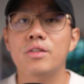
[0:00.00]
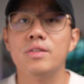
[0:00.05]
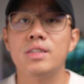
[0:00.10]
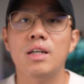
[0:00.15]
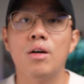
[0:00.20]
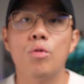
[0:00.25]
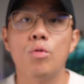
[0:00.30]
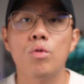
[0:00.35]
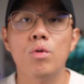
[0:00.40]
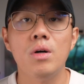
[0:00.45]
on
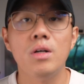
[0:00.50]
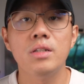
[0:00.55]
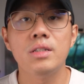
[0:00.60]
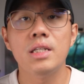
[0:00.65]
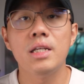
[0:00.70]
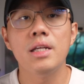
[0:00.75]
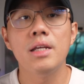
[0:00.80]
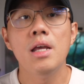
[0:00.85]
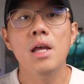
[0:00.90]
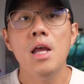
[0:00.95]
sound
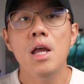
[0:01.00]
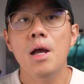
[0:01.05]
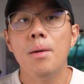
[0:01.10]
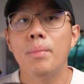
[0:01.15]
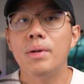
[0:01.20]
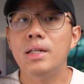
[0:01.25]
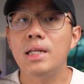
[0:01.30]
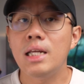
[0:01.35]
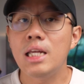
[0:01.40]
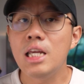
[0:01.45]
quality,
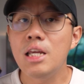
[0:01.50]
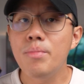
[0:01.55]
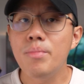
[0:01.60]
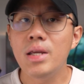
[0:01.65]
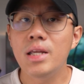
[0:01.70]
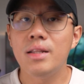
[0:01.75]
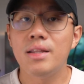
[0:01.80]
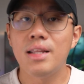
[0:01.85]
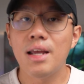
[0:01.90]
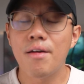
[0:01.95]
but the
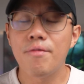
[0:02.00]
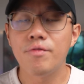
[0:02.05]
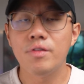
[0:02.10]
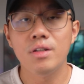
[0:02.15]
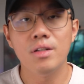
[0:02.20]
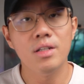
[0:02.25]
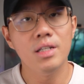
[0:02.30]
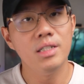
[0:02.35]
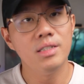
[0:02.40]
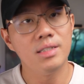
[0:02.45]
EMeet
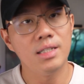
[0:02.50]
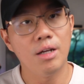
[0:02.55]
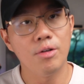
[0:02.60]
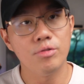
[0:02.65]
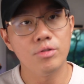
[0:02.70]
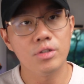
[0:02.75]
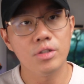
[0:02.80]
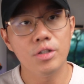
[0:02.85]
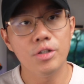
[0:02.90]
definitely sounds